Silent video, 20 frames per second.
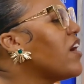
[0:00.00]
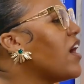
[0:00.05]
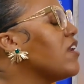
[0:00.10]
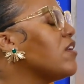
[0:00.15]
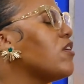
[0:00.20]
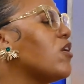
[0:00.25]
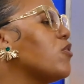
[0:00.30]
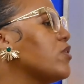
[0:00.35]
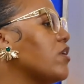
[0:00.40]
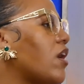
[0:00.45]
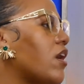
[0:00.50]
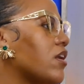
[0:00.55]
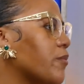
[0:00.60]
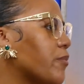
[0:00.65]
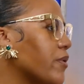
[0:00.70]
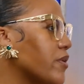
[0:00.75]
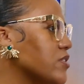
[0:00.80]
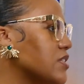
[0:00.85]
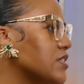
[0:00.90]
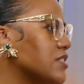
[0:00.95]
allow the other
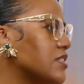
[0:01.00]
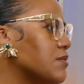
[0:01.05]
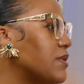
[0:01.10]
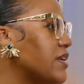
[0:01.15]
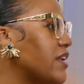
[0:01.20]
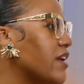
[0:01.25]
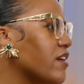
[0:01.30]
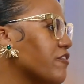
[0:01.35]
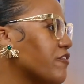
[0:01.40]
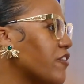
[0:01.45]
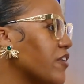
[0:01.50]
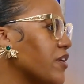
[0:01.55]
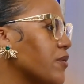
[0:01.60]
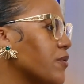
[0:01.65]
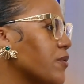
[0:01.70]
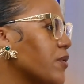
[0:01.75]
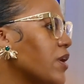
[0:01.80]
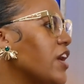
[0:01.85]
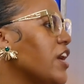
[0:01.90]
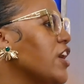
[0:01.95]
person to be there for
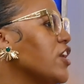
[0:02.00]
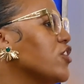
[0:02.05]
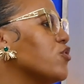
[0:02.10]
you.